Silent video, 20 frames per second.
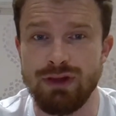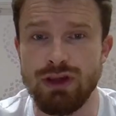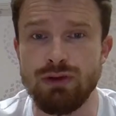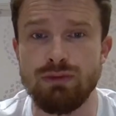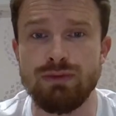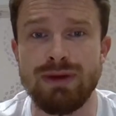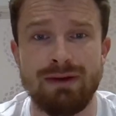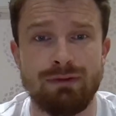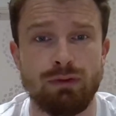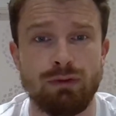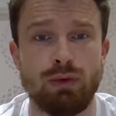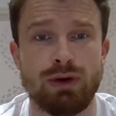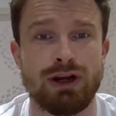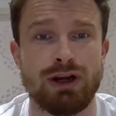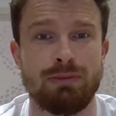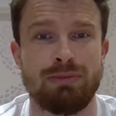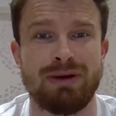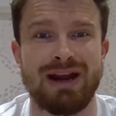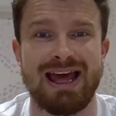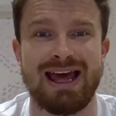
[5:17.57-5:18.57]
If you never
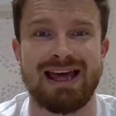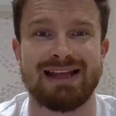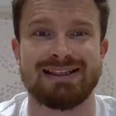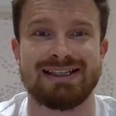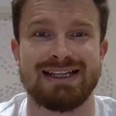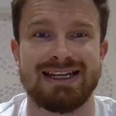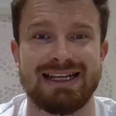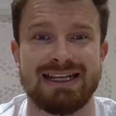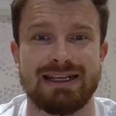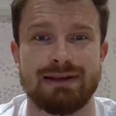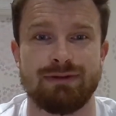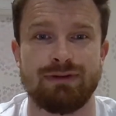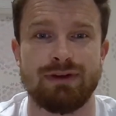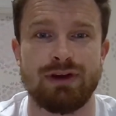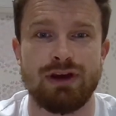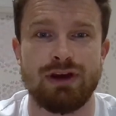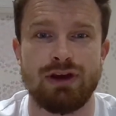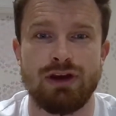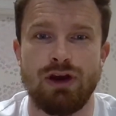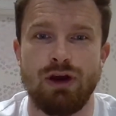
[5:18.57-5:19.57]
want a player to leave,
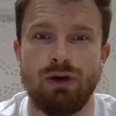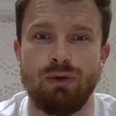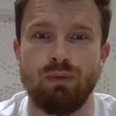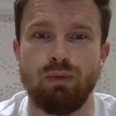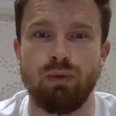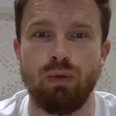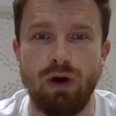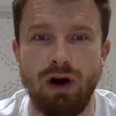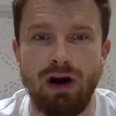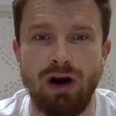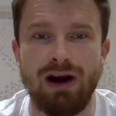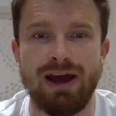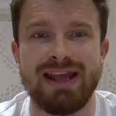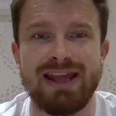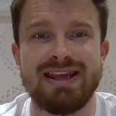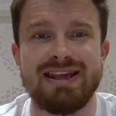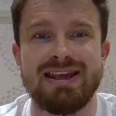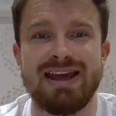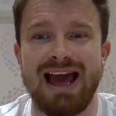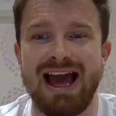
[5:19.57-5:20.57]

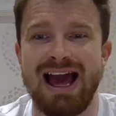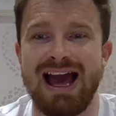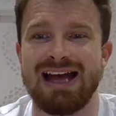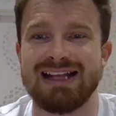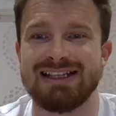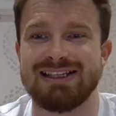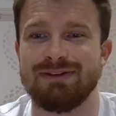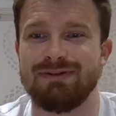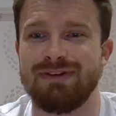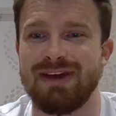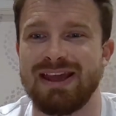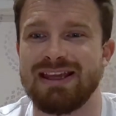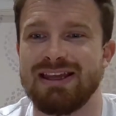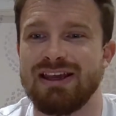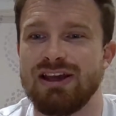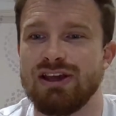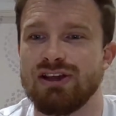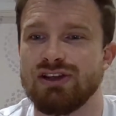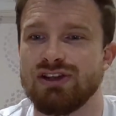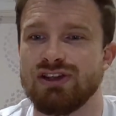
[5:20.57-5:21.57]
why
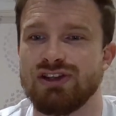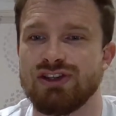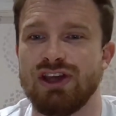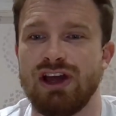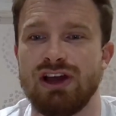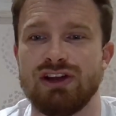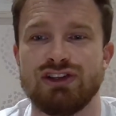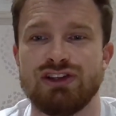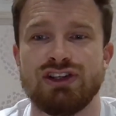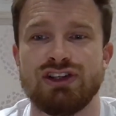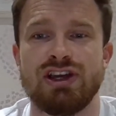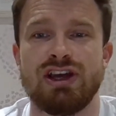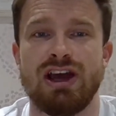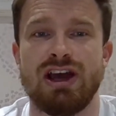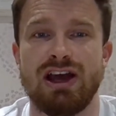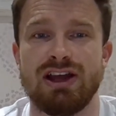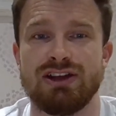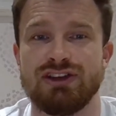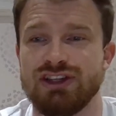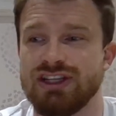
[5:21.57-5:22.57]
activate such
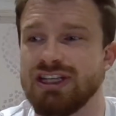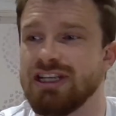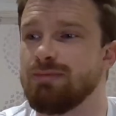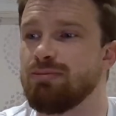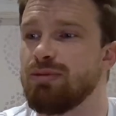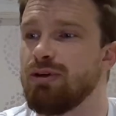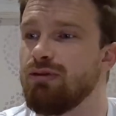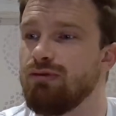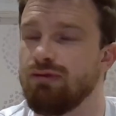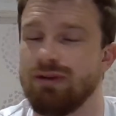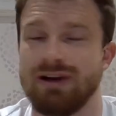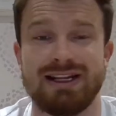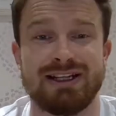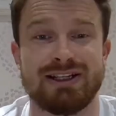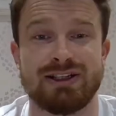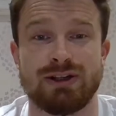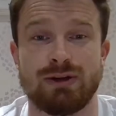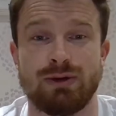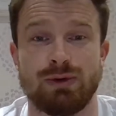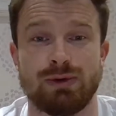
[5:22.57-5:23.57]
a cheap
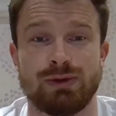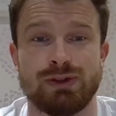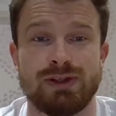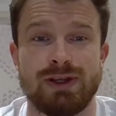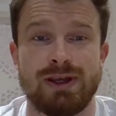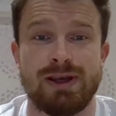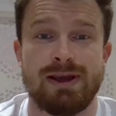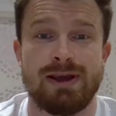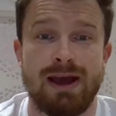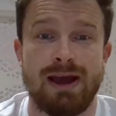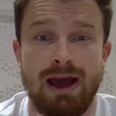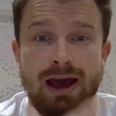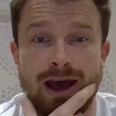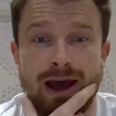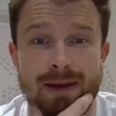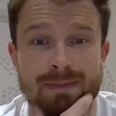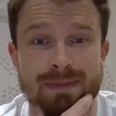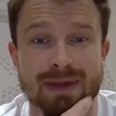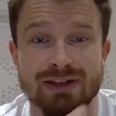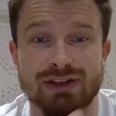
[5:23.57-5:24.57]
release clause?
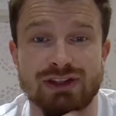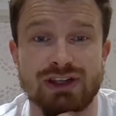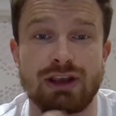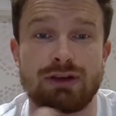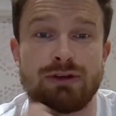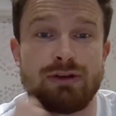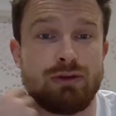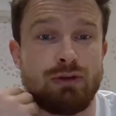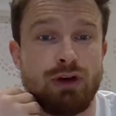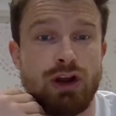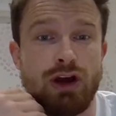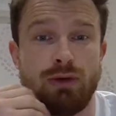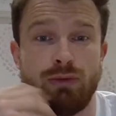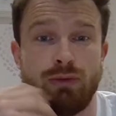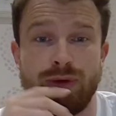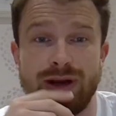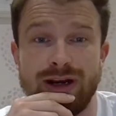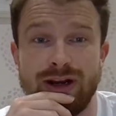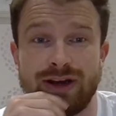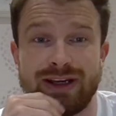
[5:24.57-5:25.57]
And so,
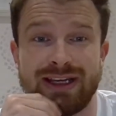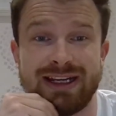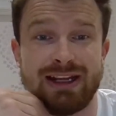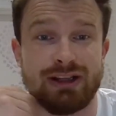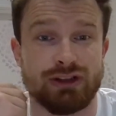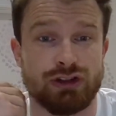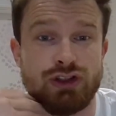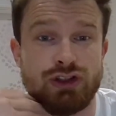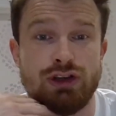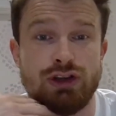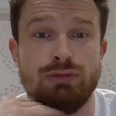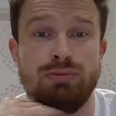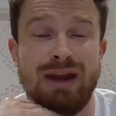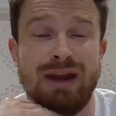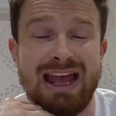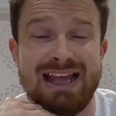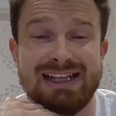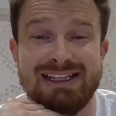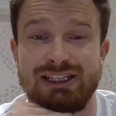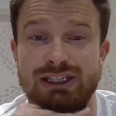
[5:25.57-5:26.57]
look, we're looking at 2
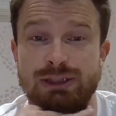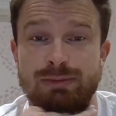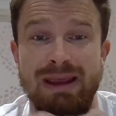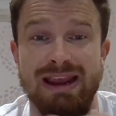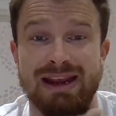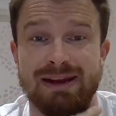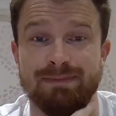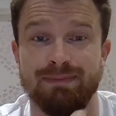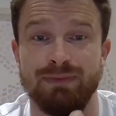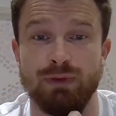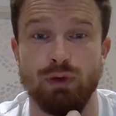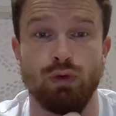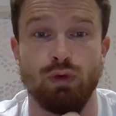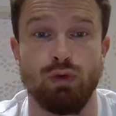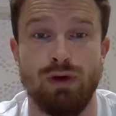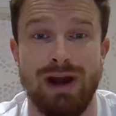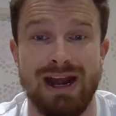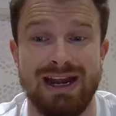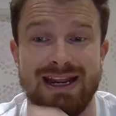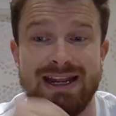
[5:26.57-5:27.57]
players in Spain
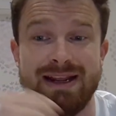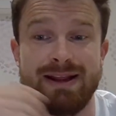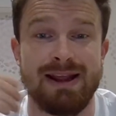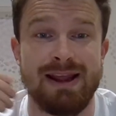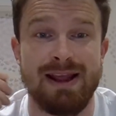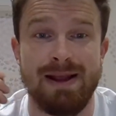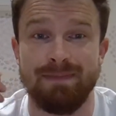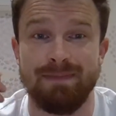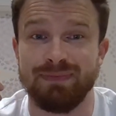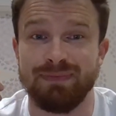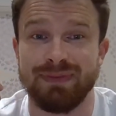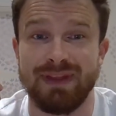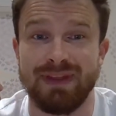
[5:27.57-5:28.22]
already.